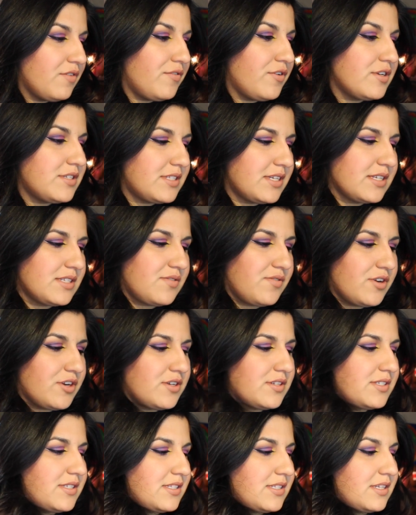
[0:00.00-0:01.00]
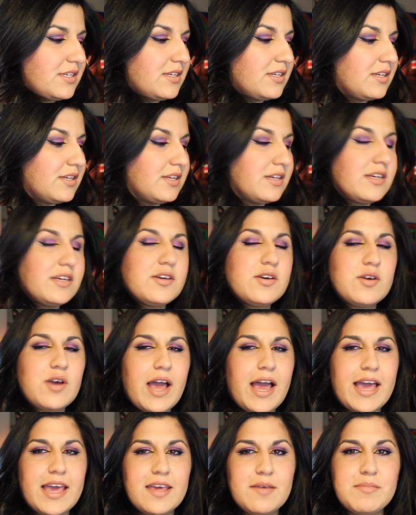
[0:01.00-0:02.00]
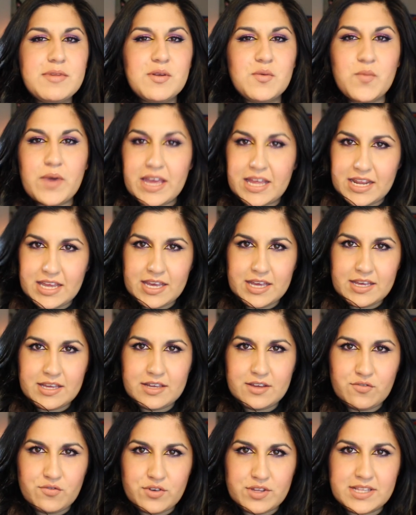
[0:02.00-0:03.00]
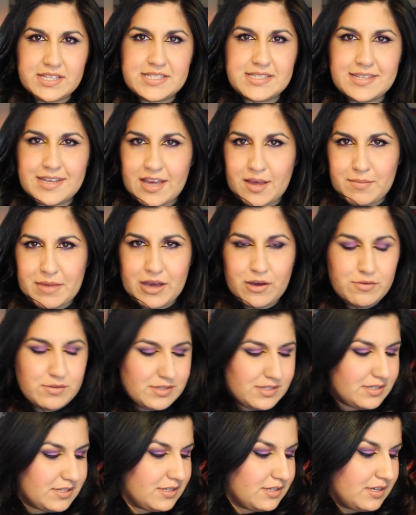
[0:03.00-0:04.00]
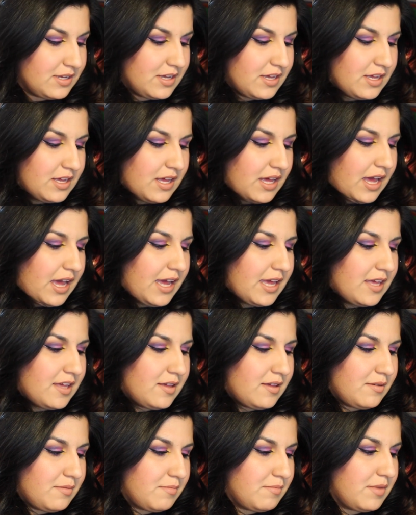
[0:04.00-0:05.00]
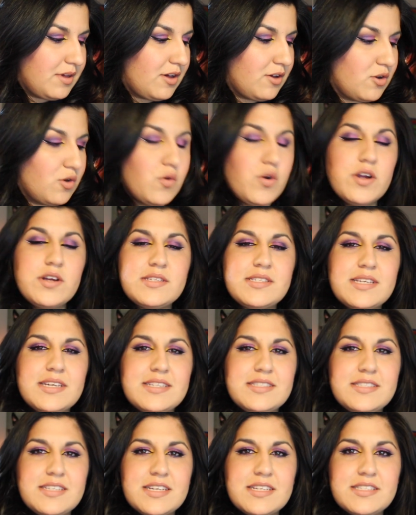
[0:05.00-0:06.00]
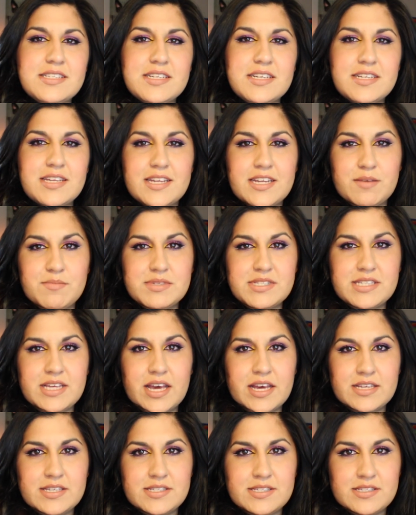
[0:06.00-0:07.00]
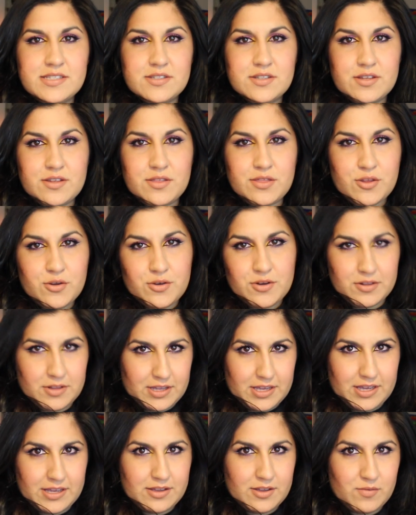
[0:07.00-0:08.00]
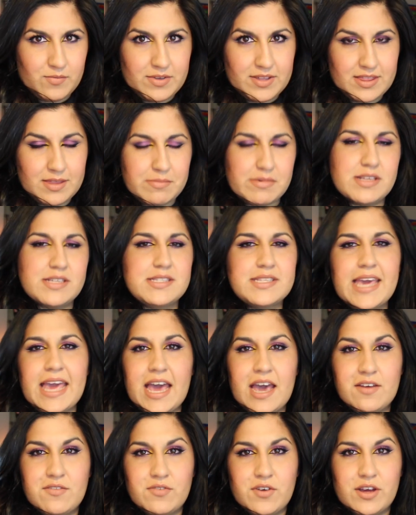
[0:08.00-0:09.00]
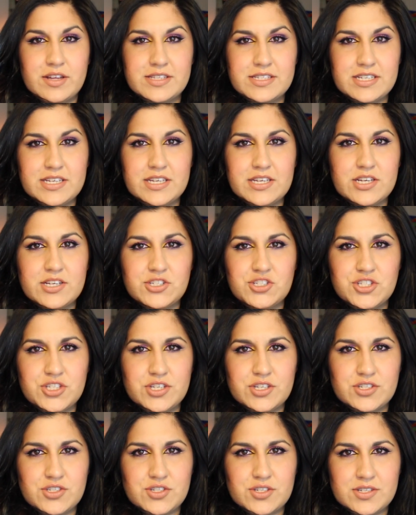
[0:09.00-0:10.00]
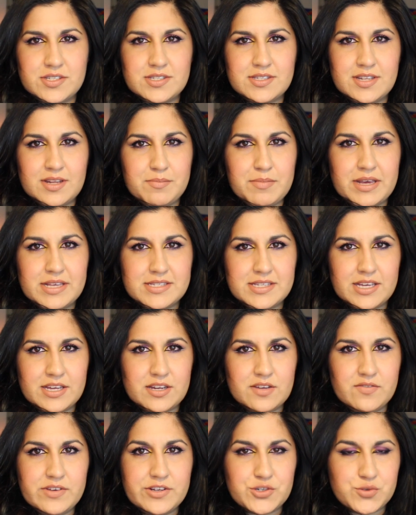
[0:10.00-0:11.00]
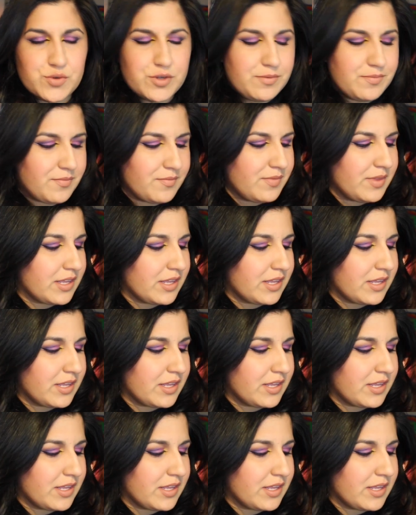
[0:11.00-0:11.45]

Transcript: first things first, I have been waiting for this to come out. I am, of course, addicted and obsessed thoroughly with Miss Kat Von D because she is just an amazing individual.